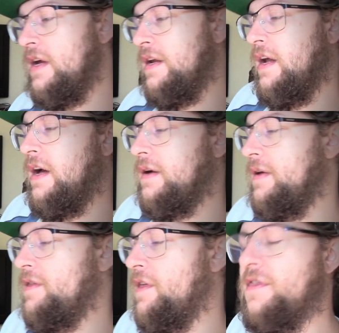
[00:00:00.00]
Now
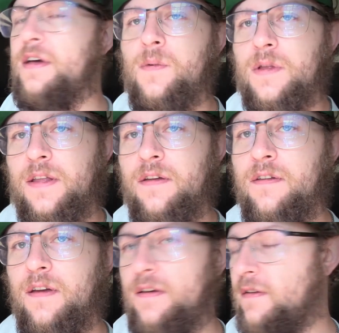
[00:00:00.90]
the thing with
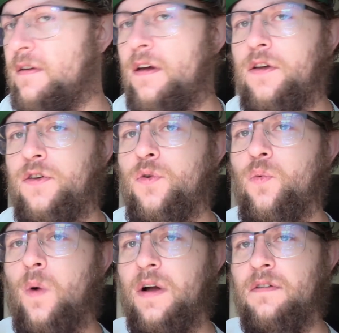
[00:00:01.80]
this is you
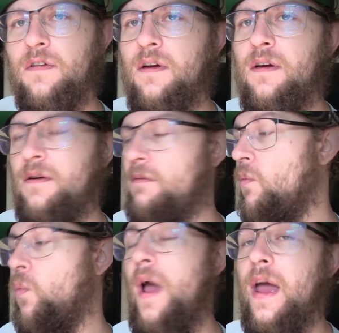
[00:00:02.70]
want
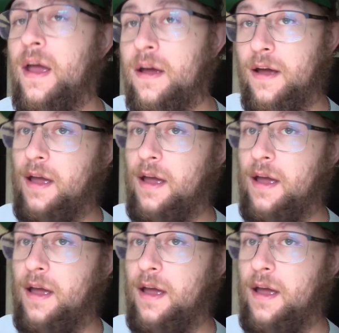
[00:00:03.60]
where,